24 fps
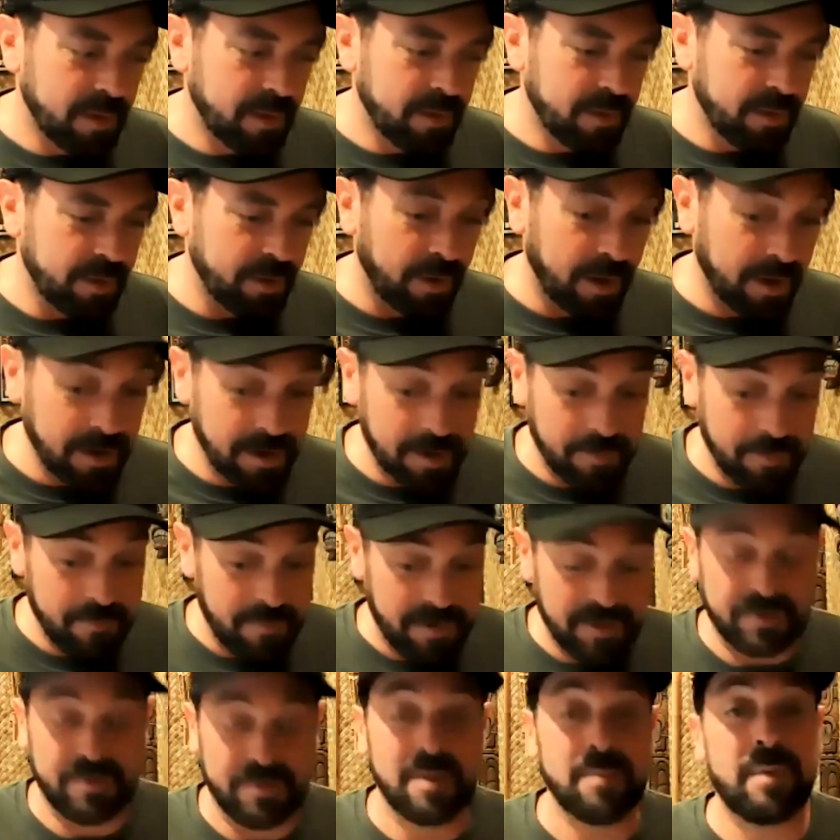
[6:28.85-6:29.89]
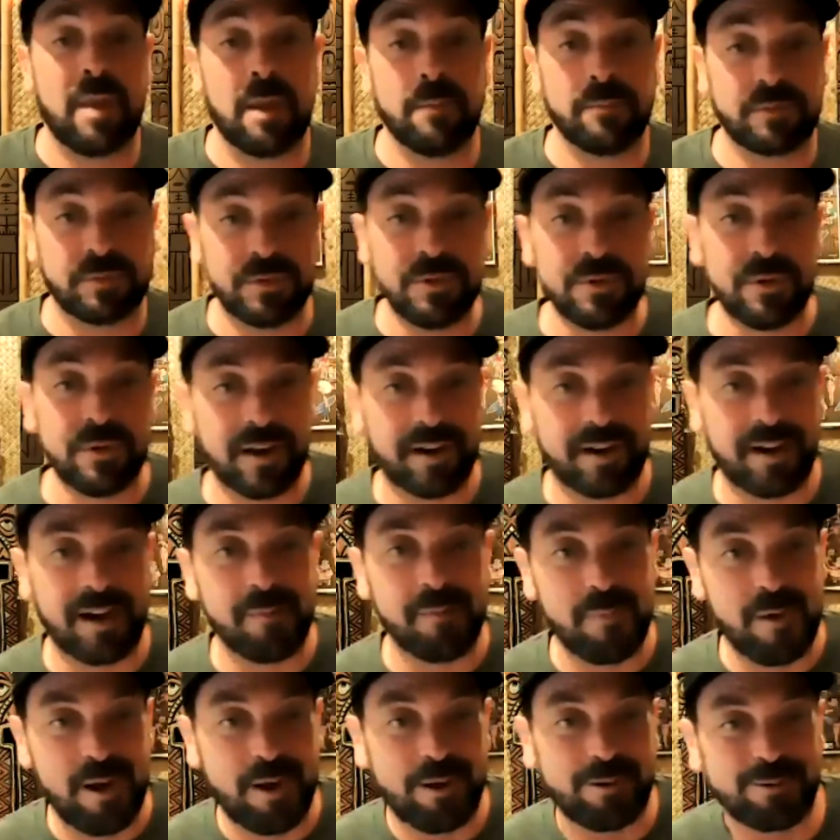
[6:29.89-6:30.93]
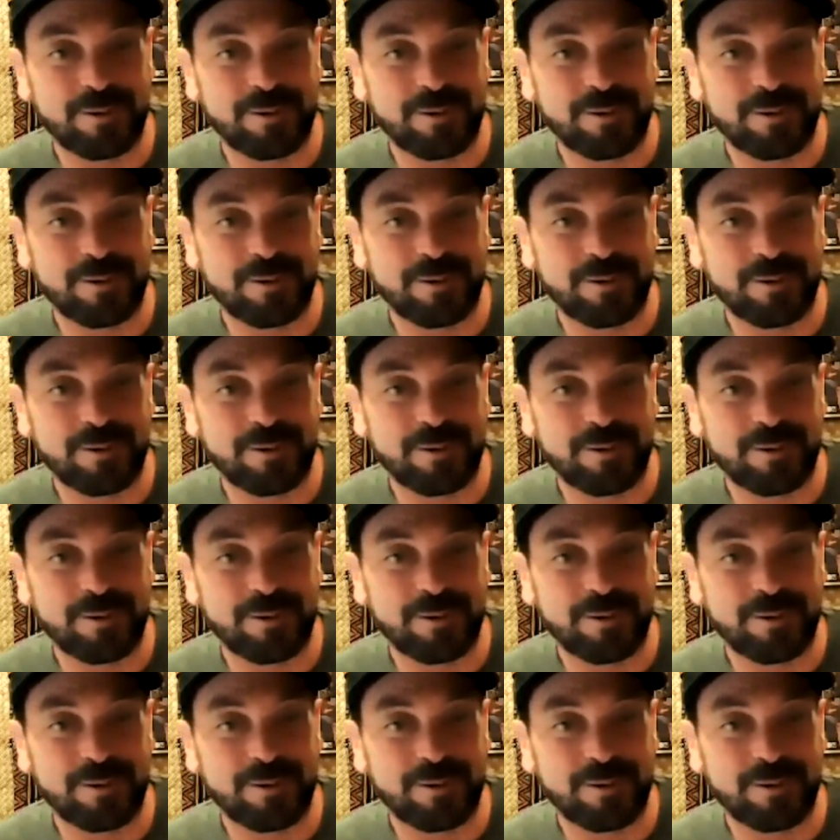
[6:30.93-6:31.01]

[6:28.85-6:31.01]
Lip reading: You know, my dream came true. I got my own